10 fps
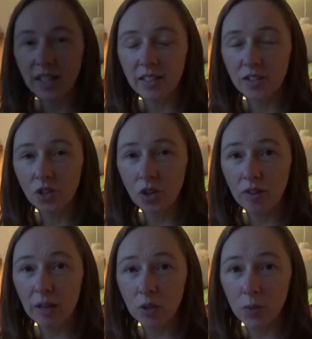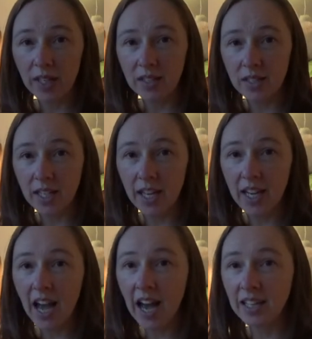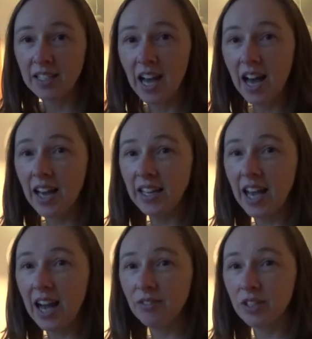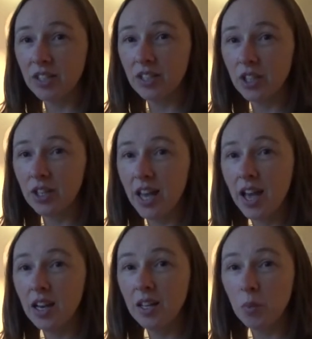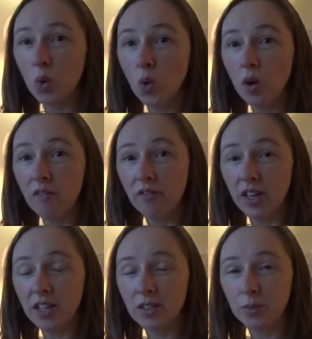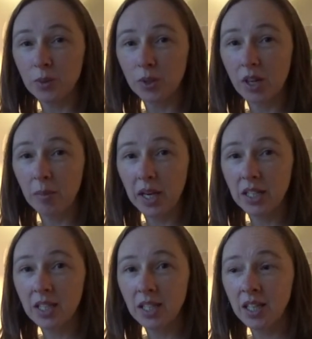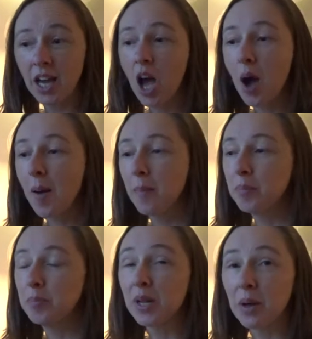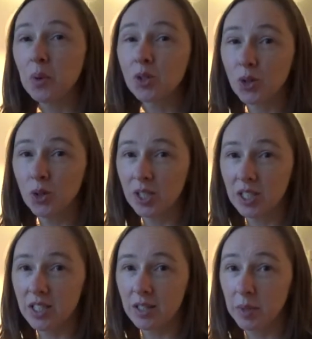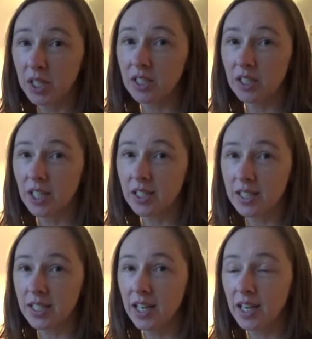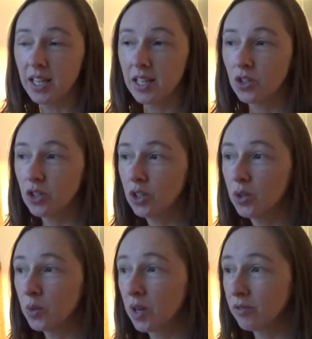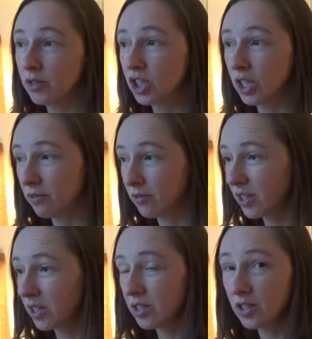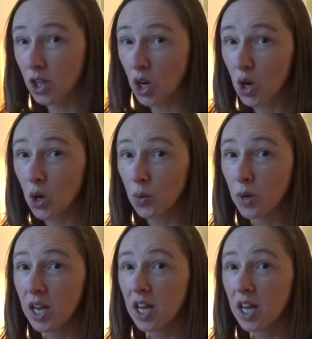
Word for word: it has got round to Wednesday, and I haven't done any more of that watercolour painting. But I was called into the mucky duck yesterday to cover a shift. So